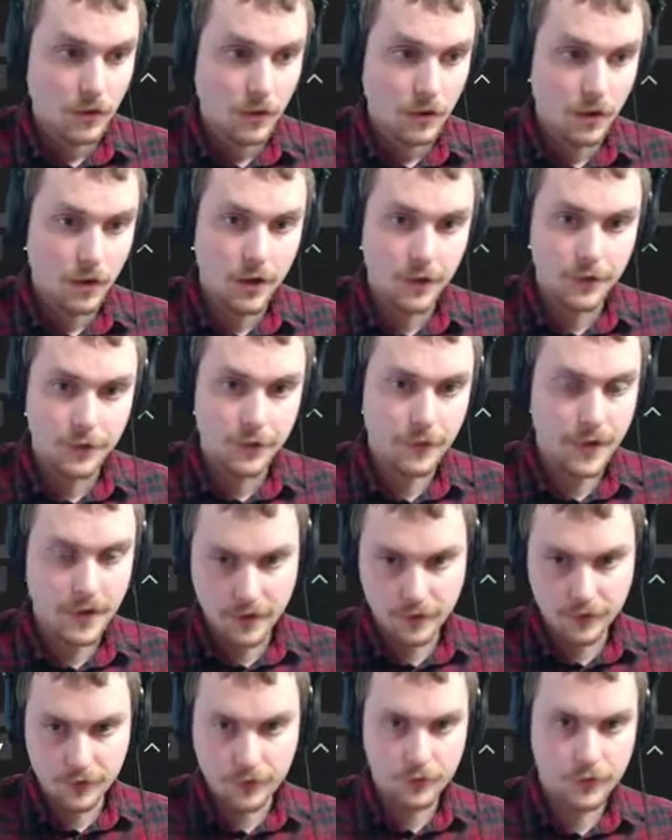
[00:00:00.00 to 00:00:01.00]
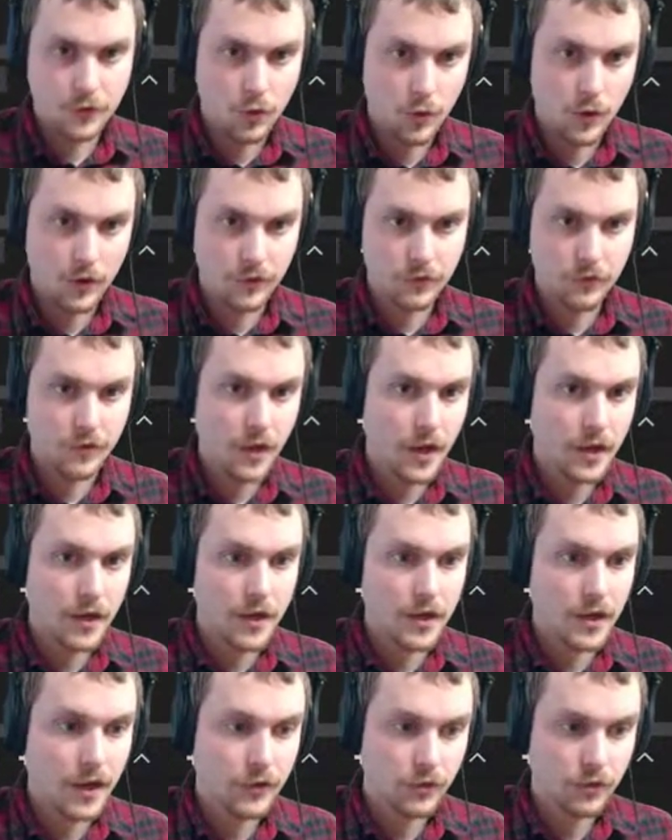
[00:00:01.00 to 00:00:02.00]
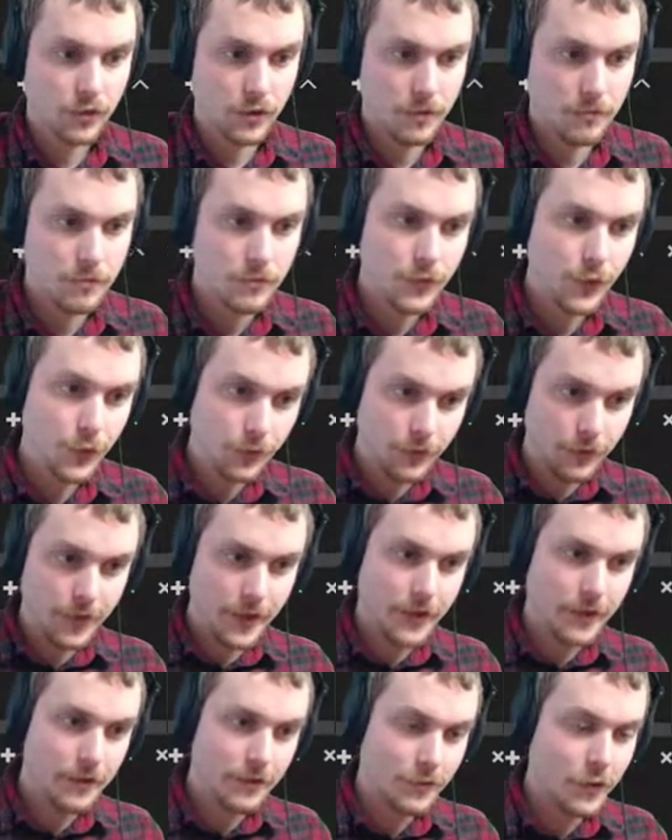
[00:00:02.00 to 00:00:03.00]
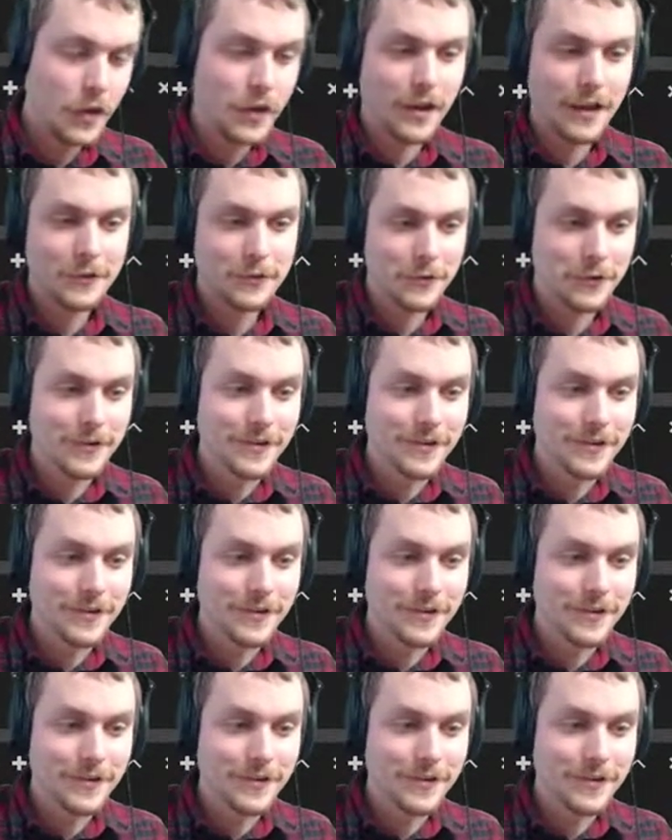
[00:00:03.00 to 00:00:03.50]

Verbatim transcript: Uh, so that answers your question. Yeah, it actually uses the long answer,